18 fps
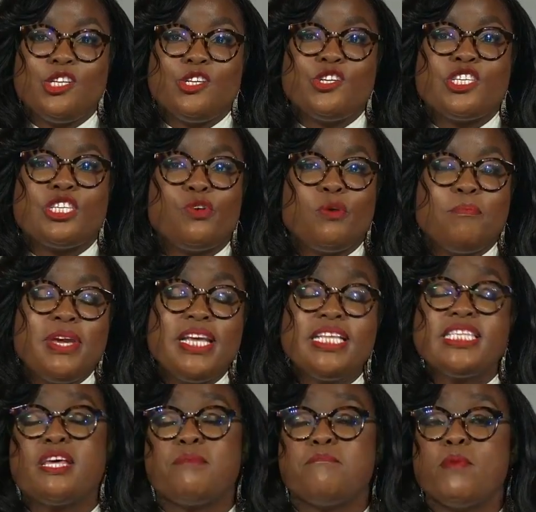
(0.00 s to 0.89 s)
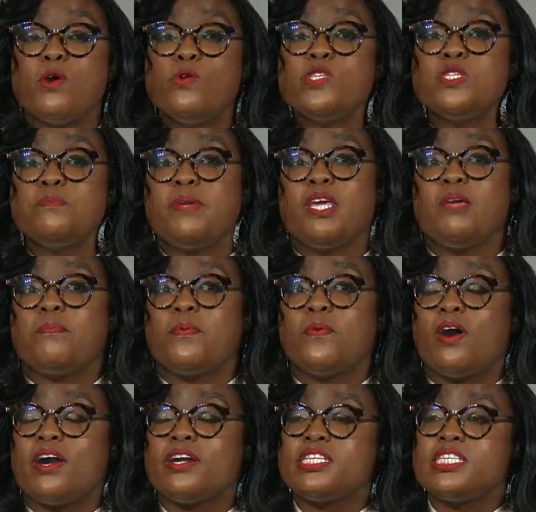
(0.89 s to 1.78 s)
So it means that most
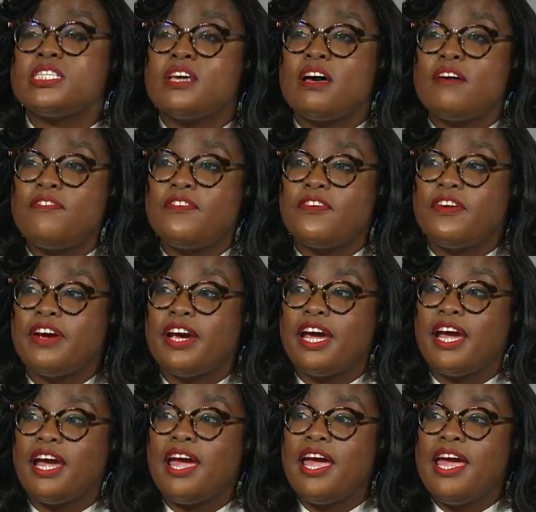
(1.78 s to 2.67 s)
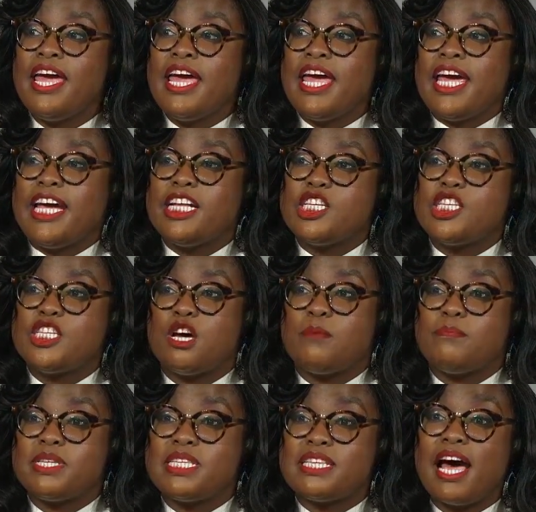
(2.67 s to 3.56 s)
people are suffering in
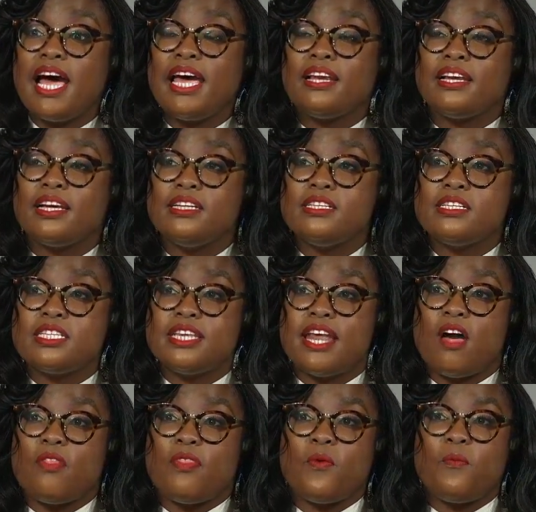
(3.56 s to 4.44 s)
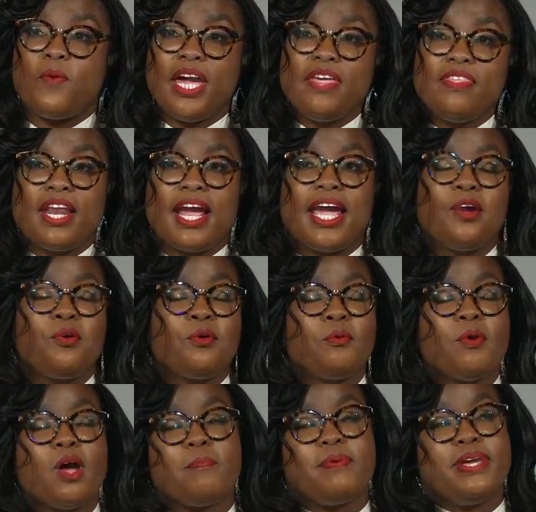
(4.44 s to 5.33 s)
some silence. Now, the way that I
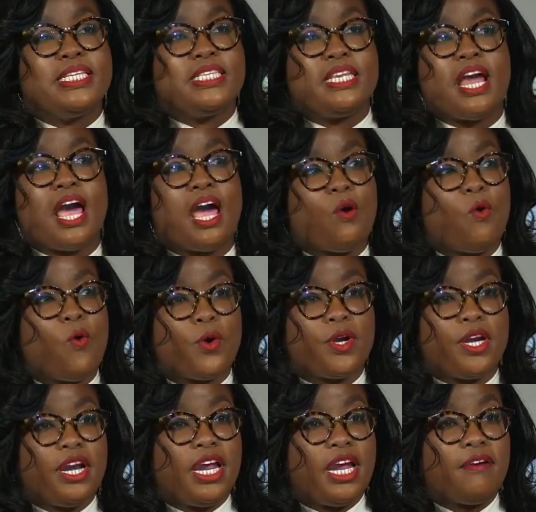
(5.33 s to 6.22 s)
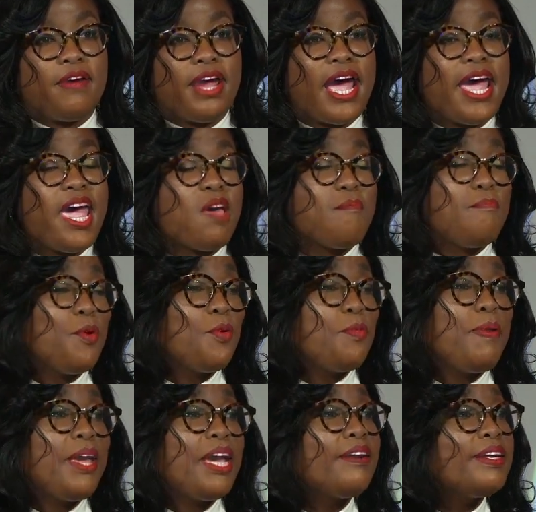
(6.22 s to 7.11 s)
grew up is not ordinary. I had
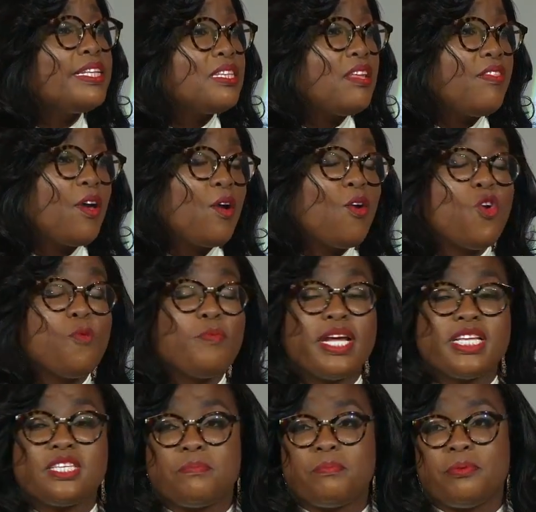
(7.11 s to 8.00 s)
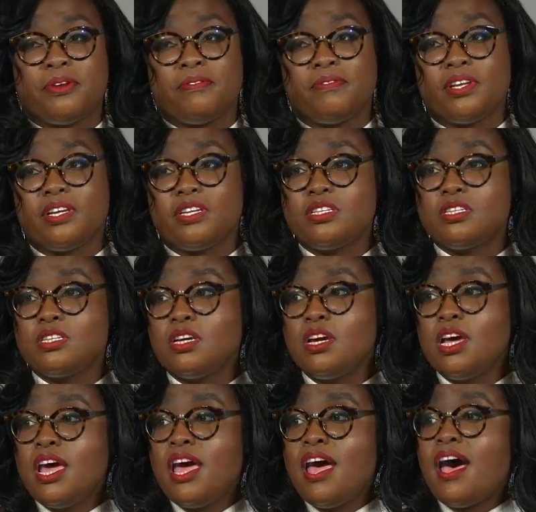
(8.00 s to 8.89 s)
both parents in the home, that's a privilege.
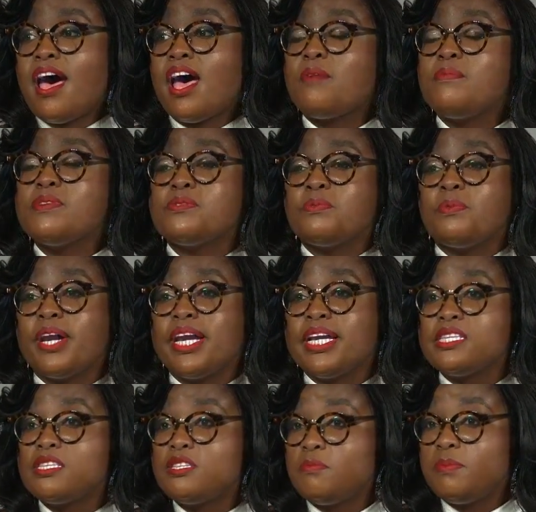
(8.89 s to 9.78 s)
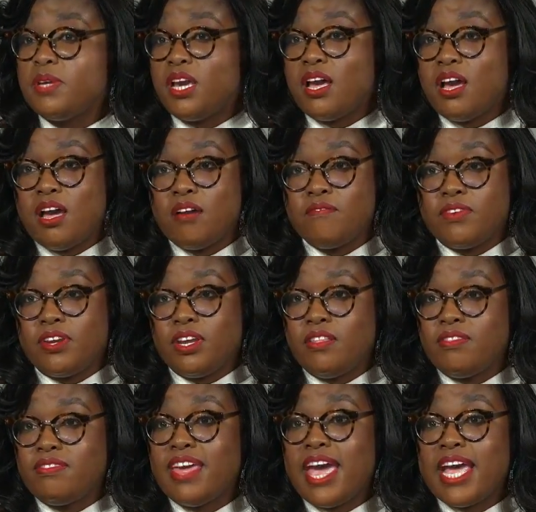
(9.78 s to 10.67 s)
I was raised to be
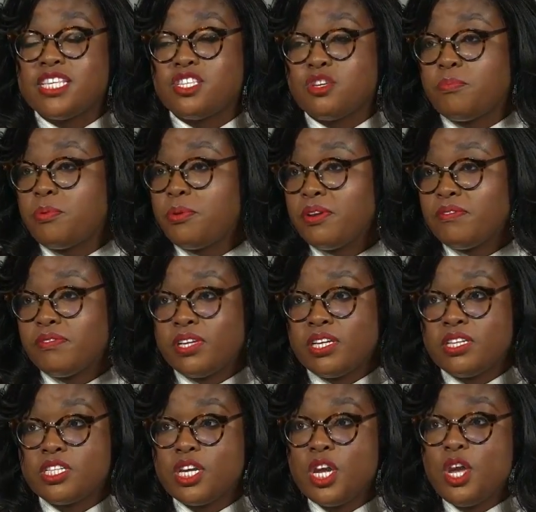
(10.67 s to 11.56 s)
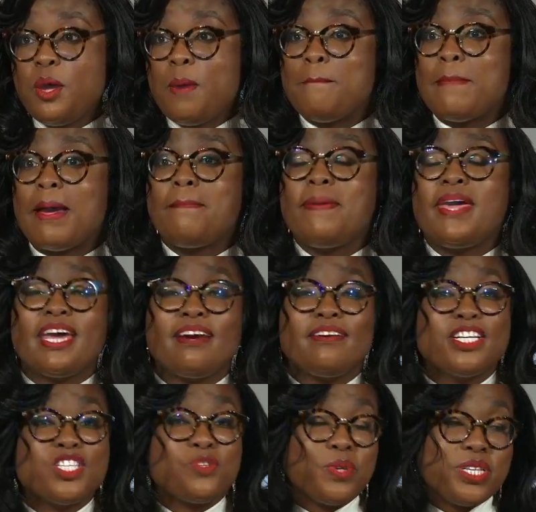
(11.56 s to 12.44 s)
confident, that's a privilege. My
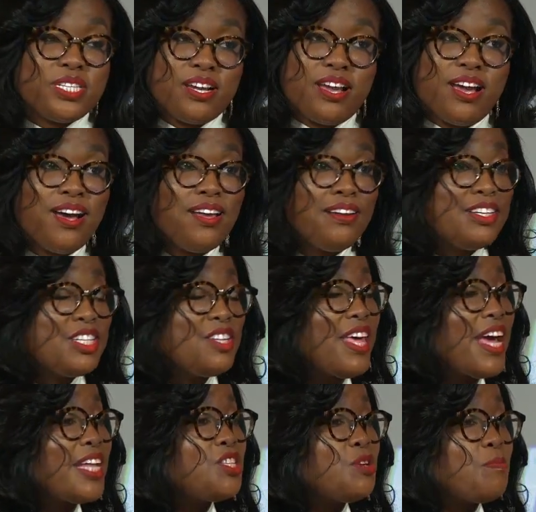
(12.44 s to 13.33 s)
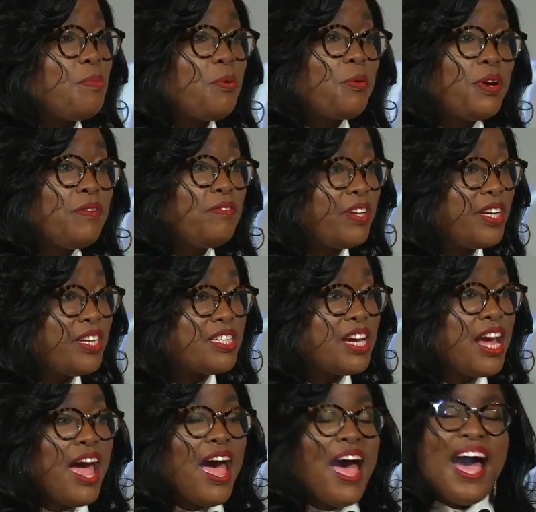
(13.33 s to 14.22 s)
parents went to college, that's a privilege.
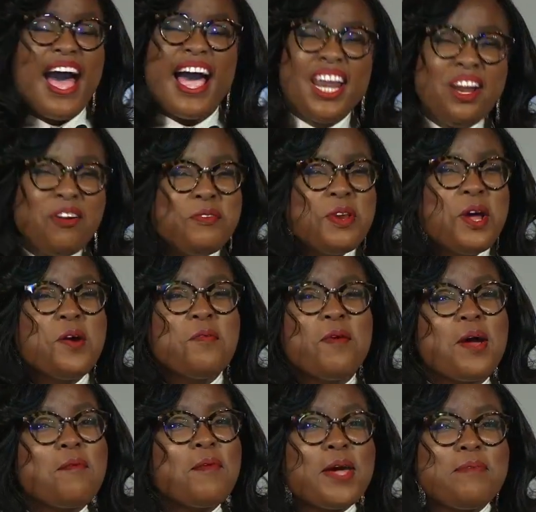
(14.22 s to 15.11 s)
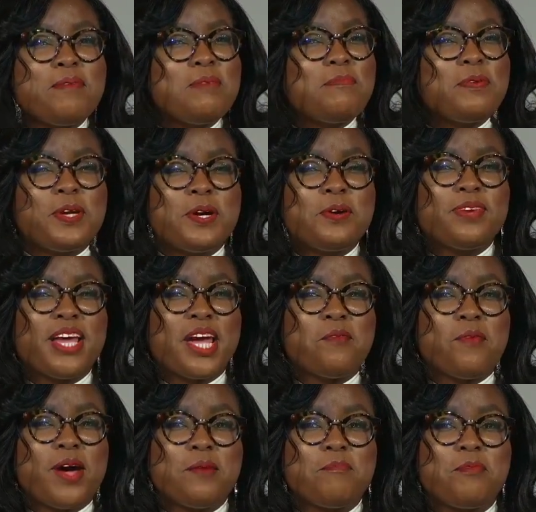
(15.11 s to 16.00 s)
I don't know why white people don't
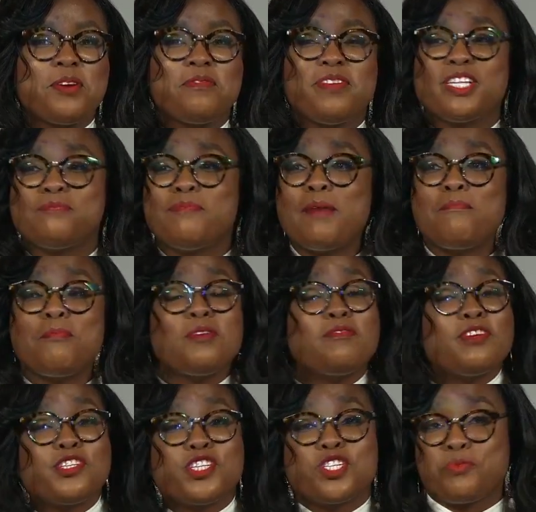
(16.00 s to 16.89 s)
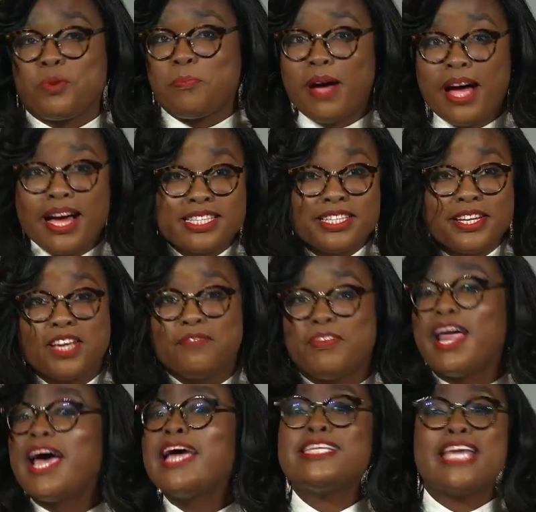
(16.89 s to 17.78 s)
like white privilege. My privileges were positive
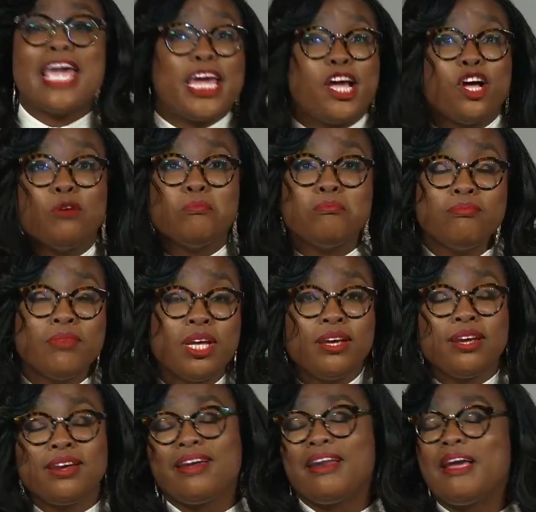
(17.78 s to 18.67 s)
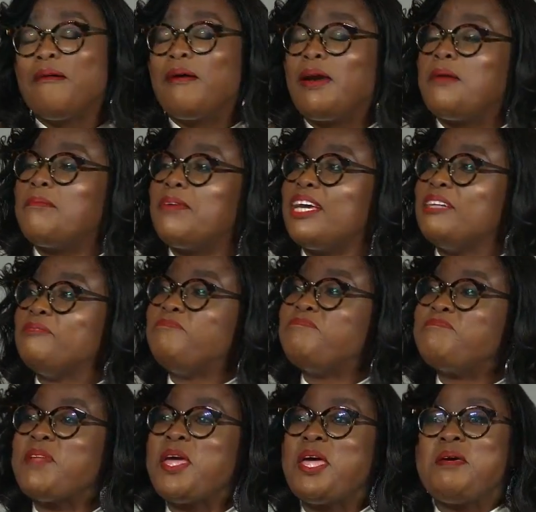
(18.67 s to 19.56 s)
and I take them, you know what I mean?
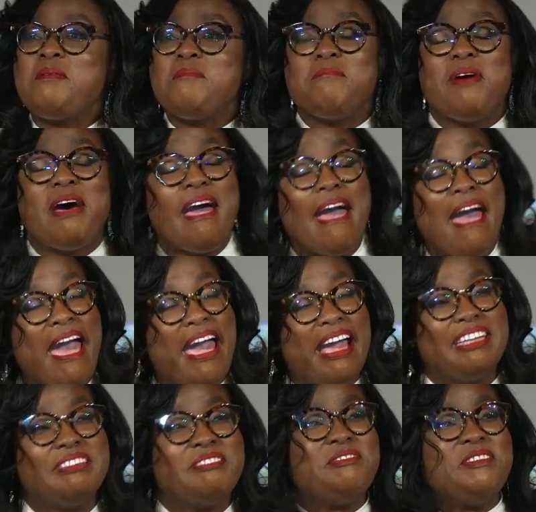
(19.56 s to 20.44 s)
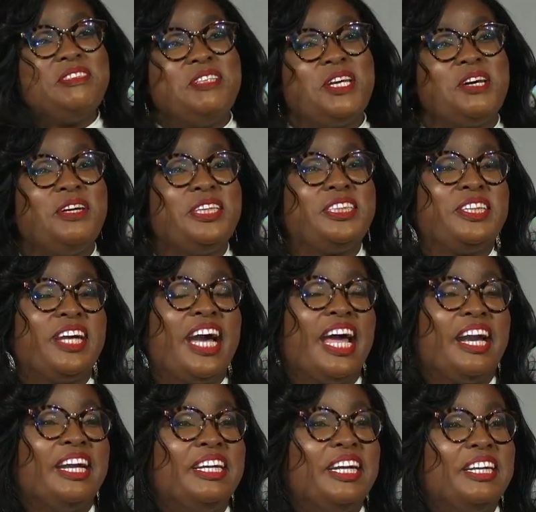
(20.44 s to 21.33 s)
But hey, do what you
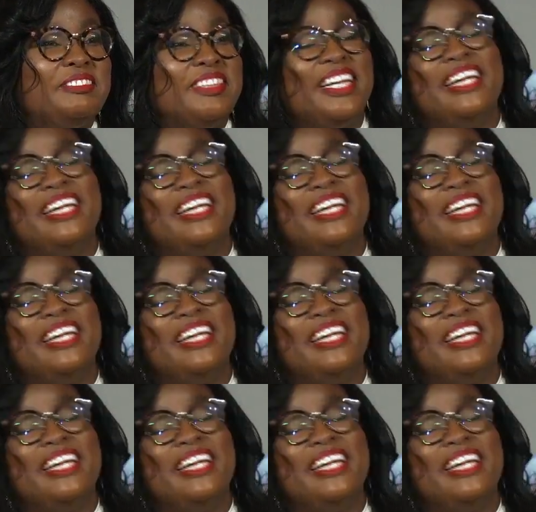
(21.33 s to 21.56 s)
gotta do.